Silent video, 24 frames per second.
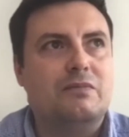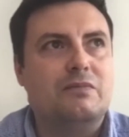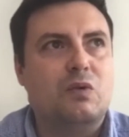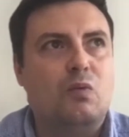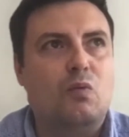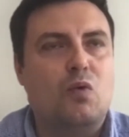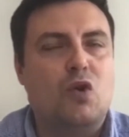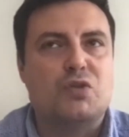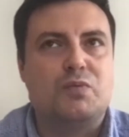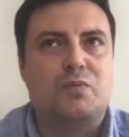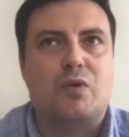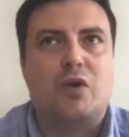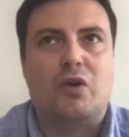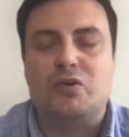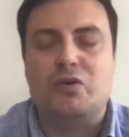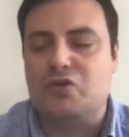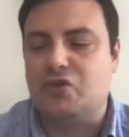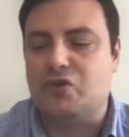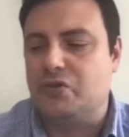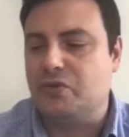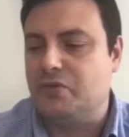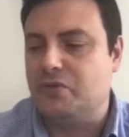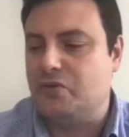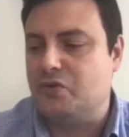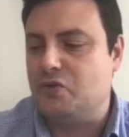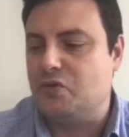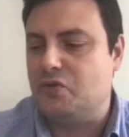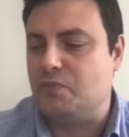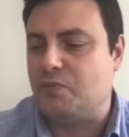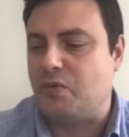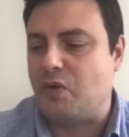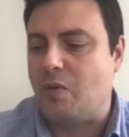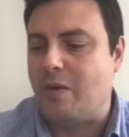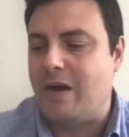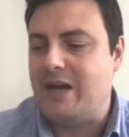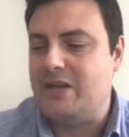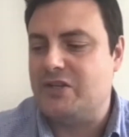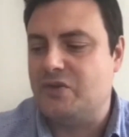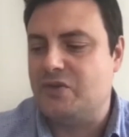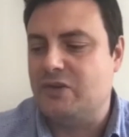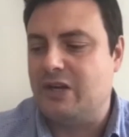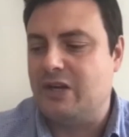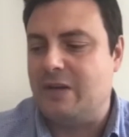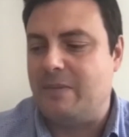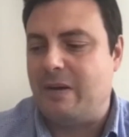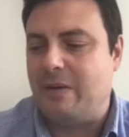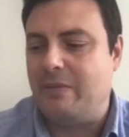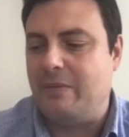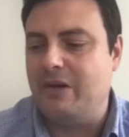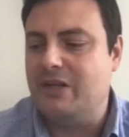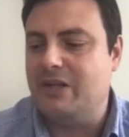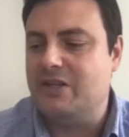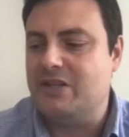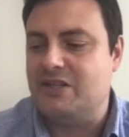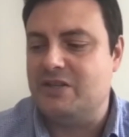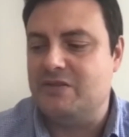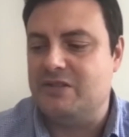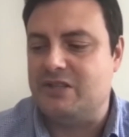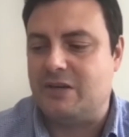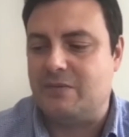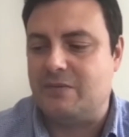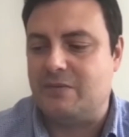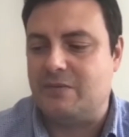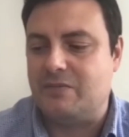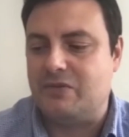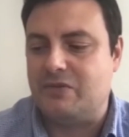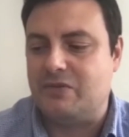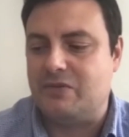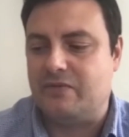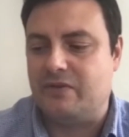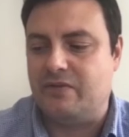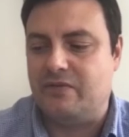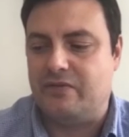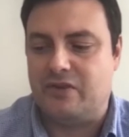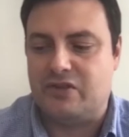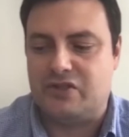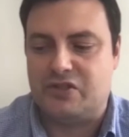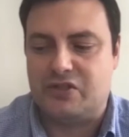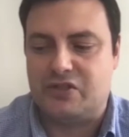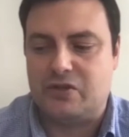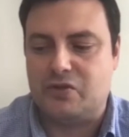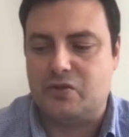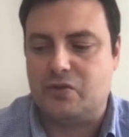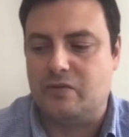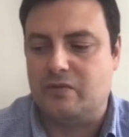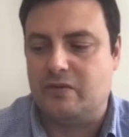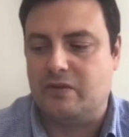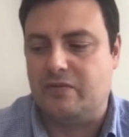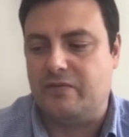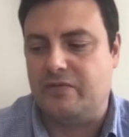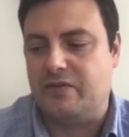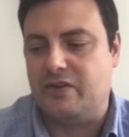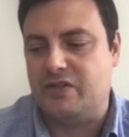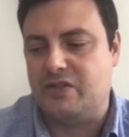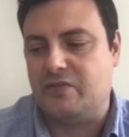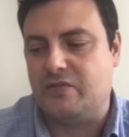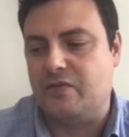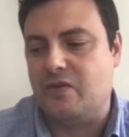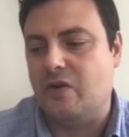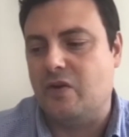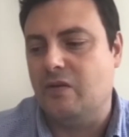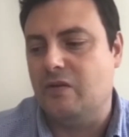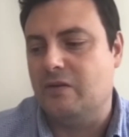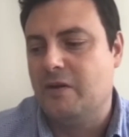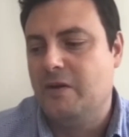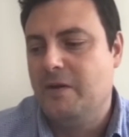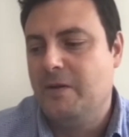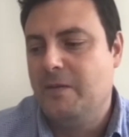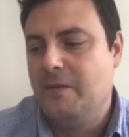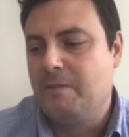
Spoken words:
was born to provide some capabilities in terms of infrastructure, first of all,